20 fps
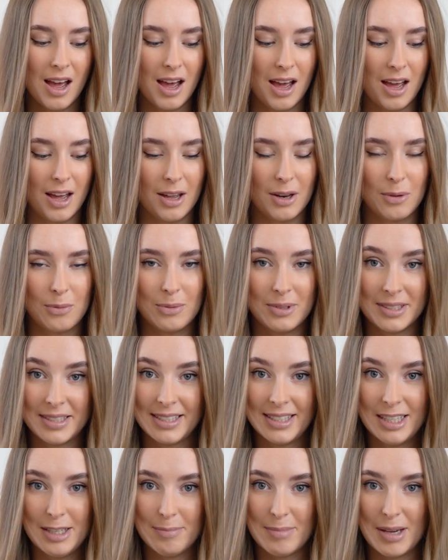And we'll
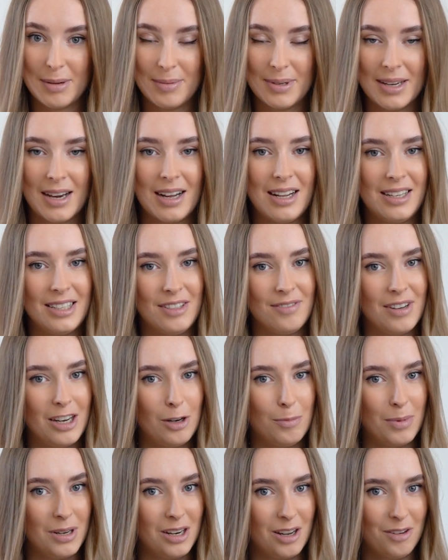see, maybe I'll
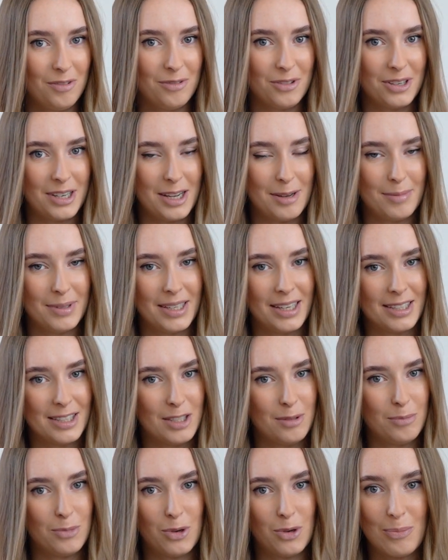develop a love for them and get
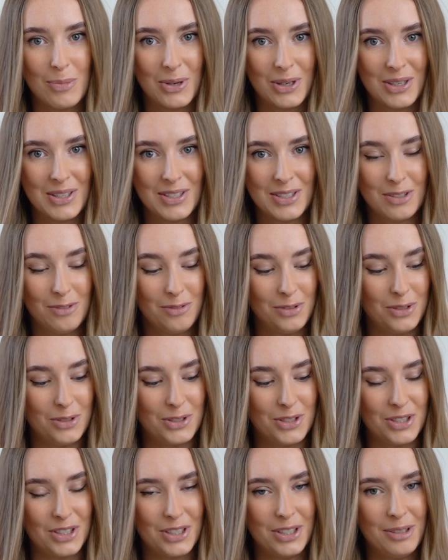some models in the
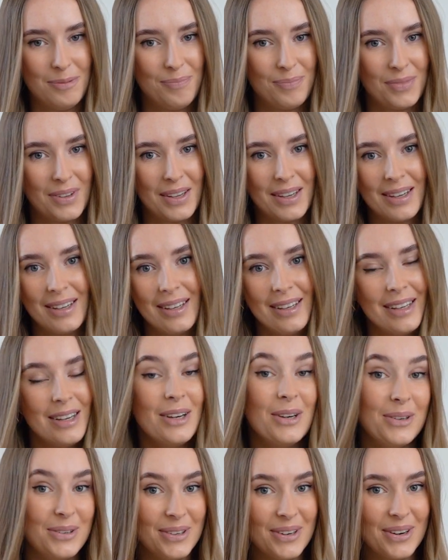future. Who